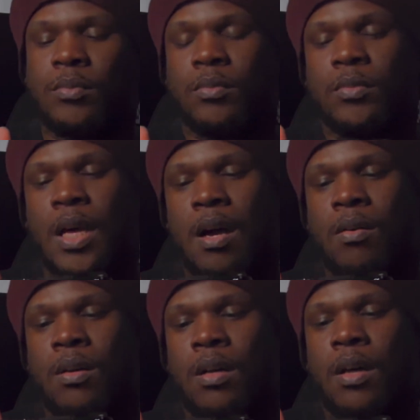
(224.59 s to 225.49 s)
Now,
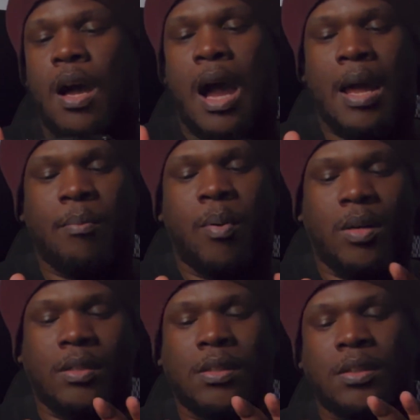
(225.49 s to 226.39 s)
I
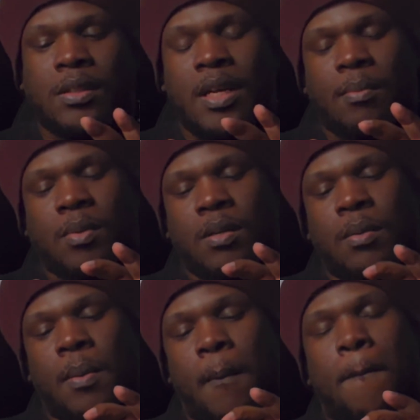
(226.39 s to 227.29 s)
bought this camera
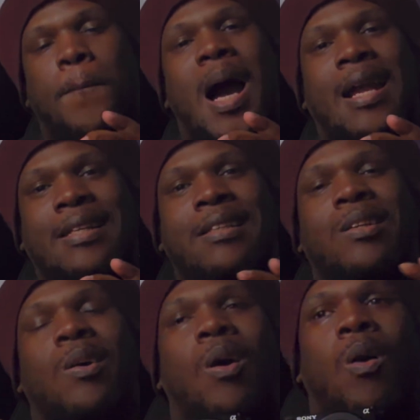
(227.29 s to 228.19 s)
body
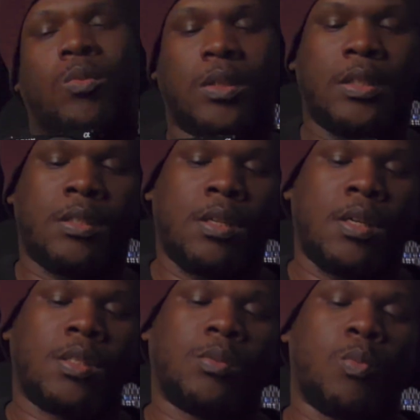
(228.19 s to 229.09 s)
only.
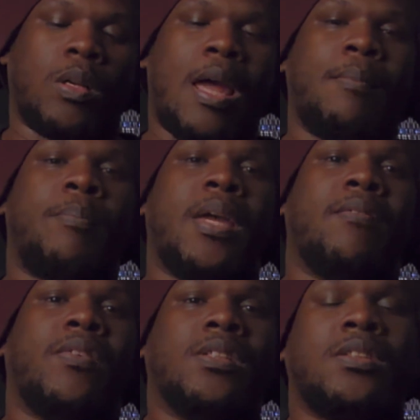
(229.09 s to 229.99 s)
When I paid
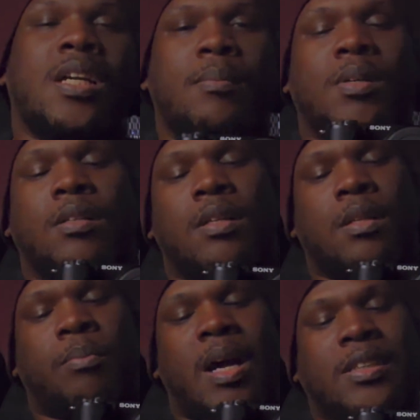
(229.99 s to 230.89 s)
for this camera, the
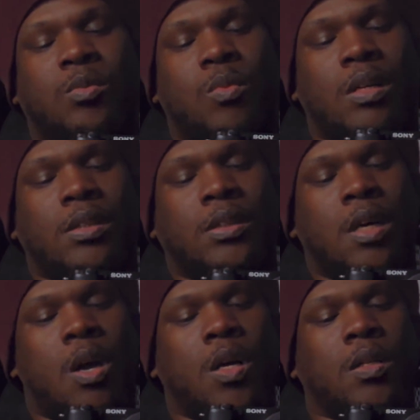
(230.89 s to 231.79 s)
price was
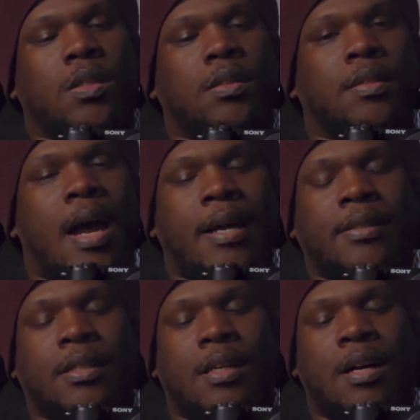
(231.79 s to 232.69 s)

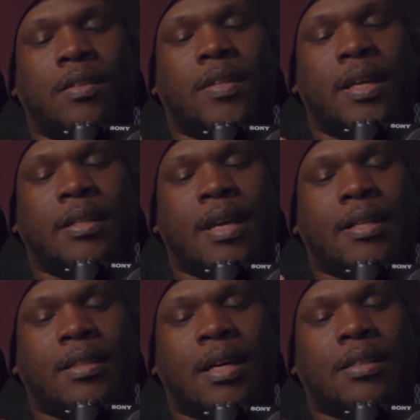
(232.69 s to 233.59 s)

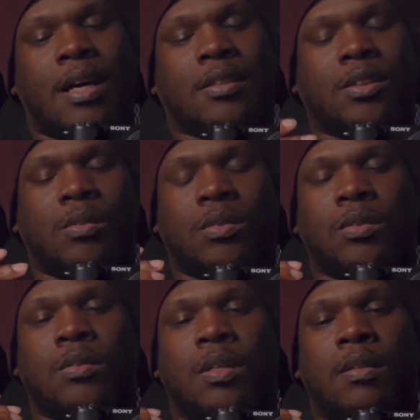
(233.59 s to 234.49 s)
$999, so
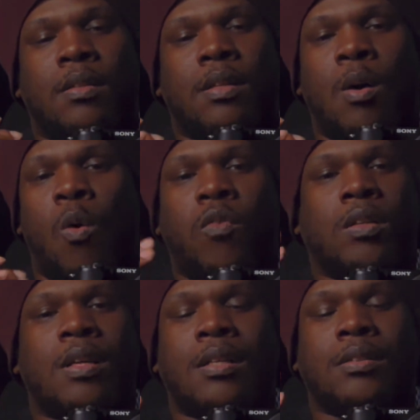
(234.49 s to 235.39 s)
over
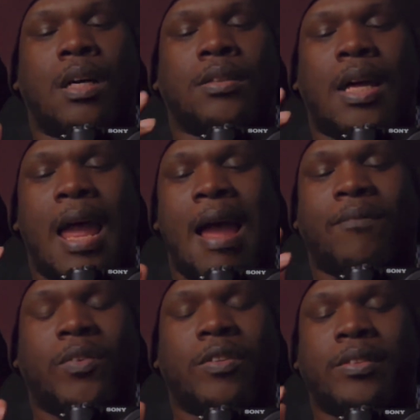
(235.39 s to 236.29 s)
$1,000
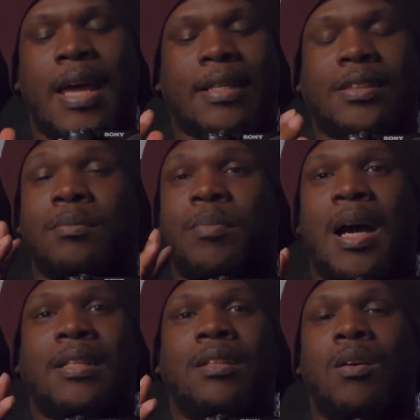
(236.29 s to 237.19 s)
after taxes,
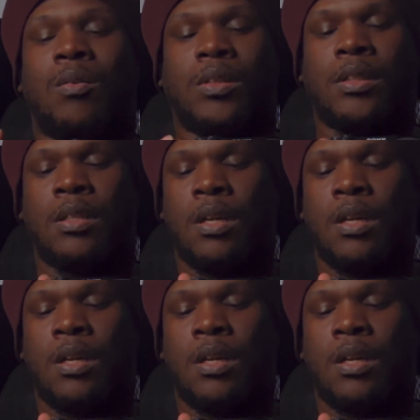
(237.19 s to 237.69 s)
body only.